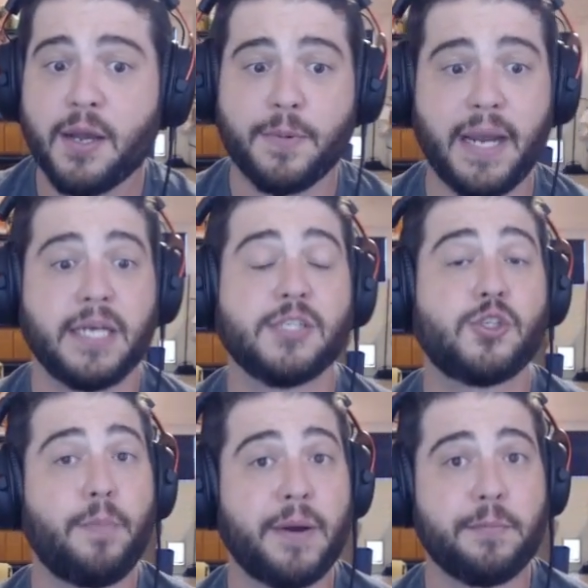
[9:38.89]
right?
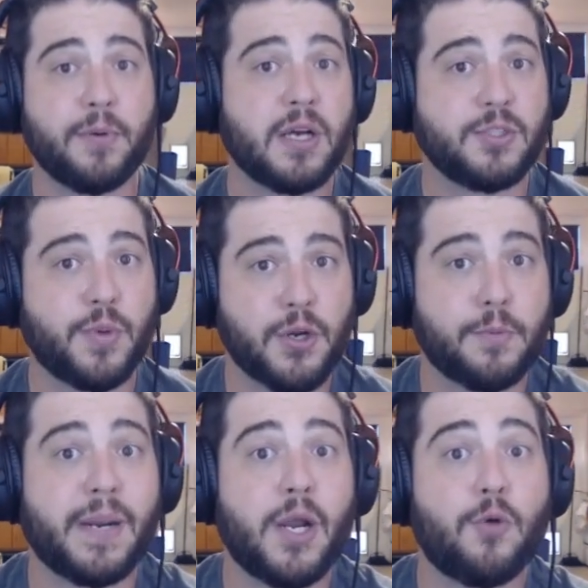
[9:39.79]
SOAPBERRY procs when you're
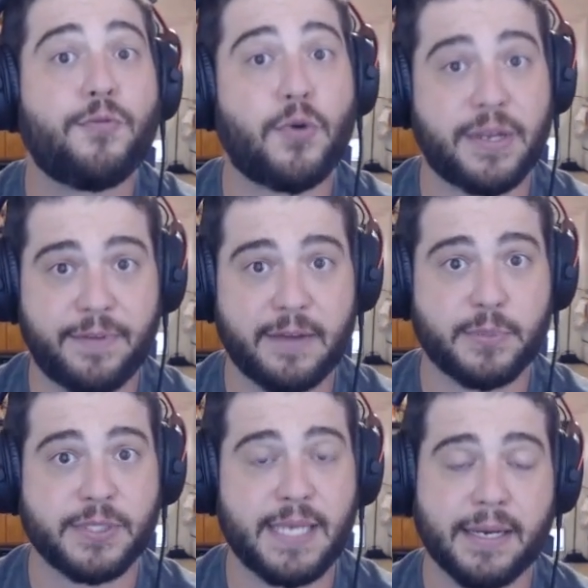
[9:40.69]
below
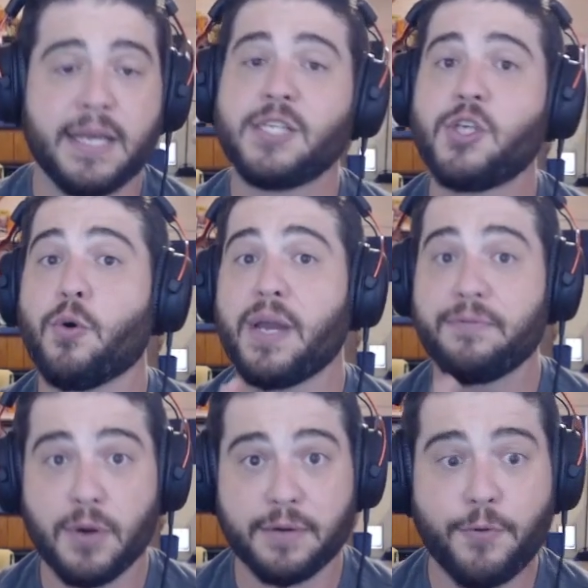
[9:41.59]
45%. So
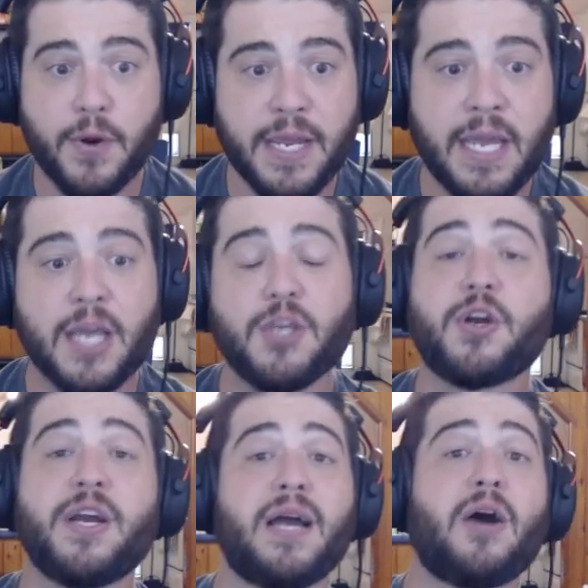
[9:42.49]
if you're at 40,
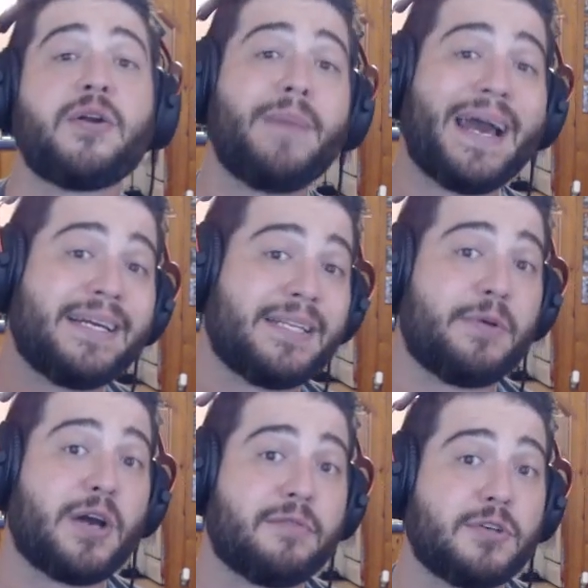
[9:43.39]
you're gonna automatically
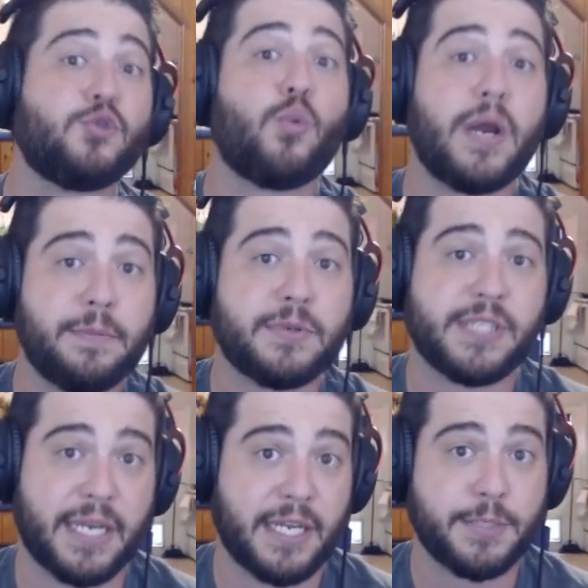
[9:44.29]
recover 20%
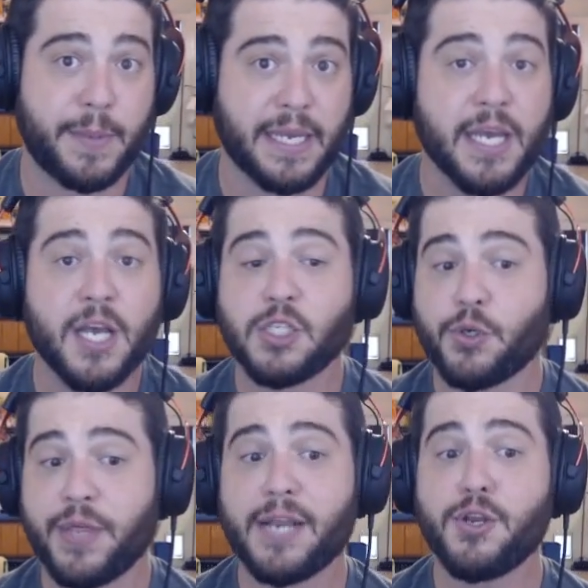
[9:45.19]
HP.
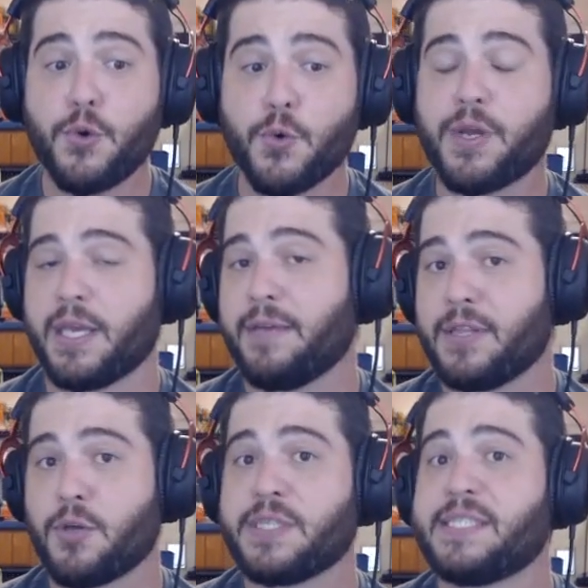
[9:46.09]
So that nuke,
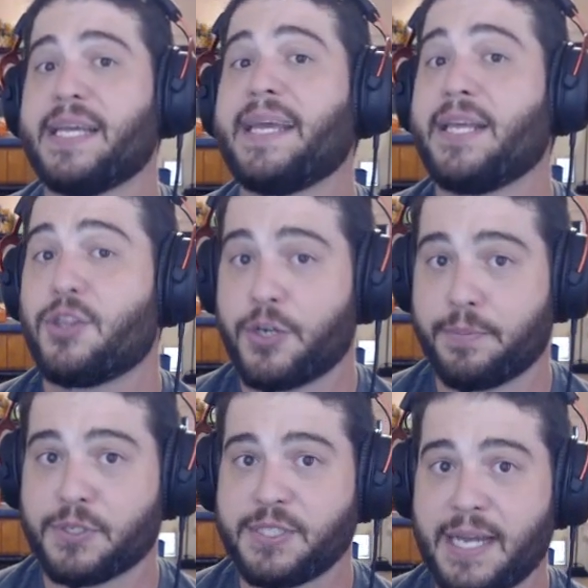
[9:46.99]
even though it's taking
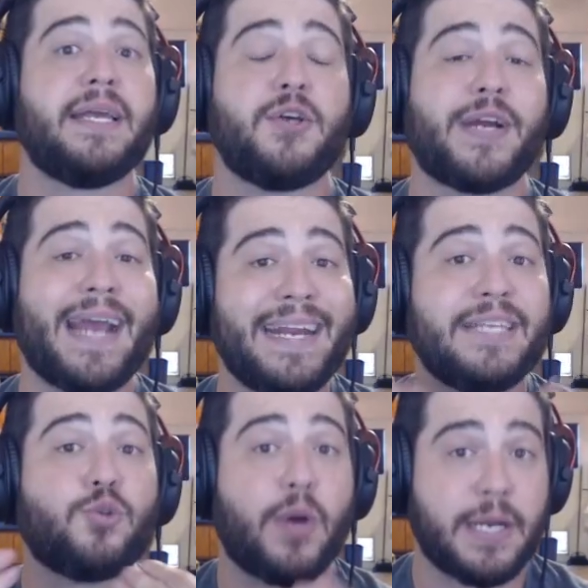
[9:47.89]
30%, you're
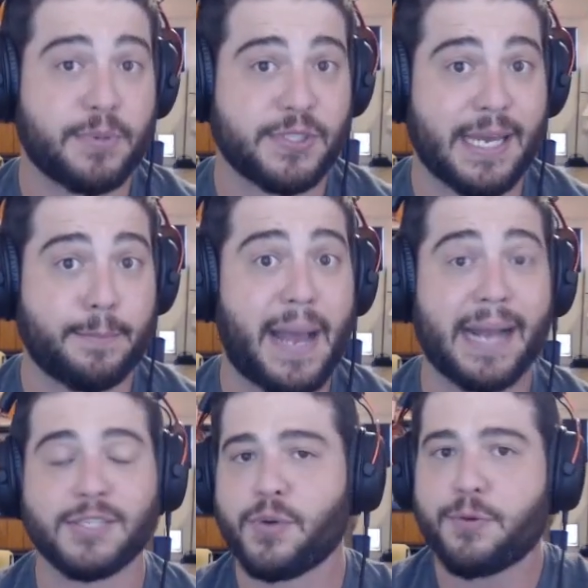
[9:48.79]
getting 20%
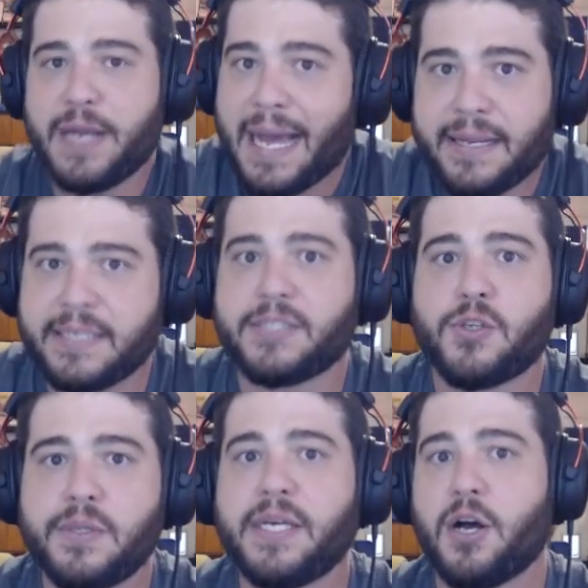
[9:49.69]
back. So in reality, it's
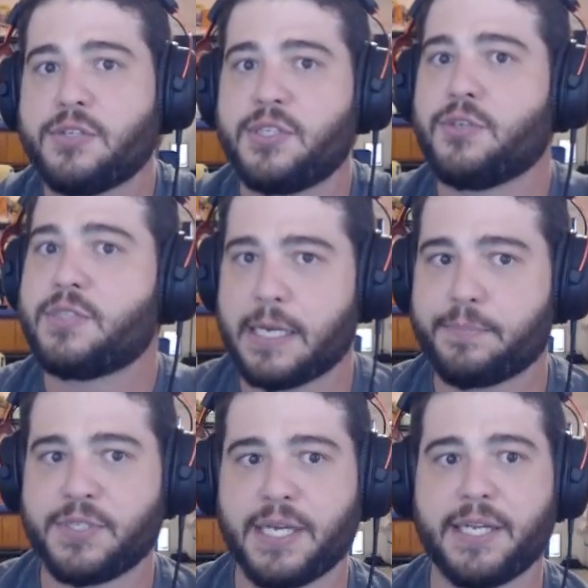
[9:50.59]
only costing you
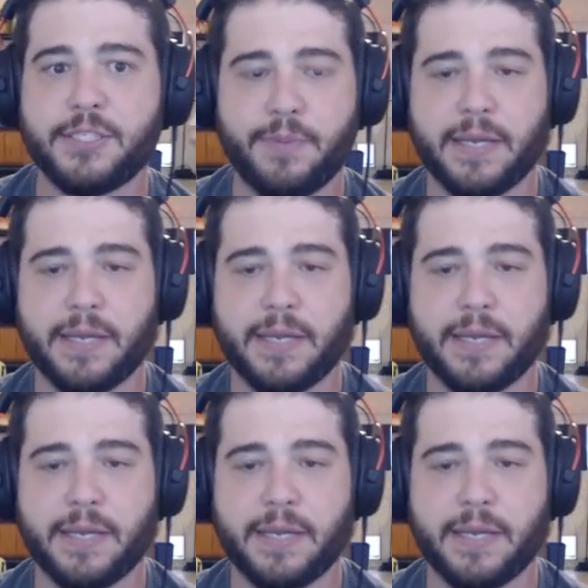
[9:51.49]
10% HP.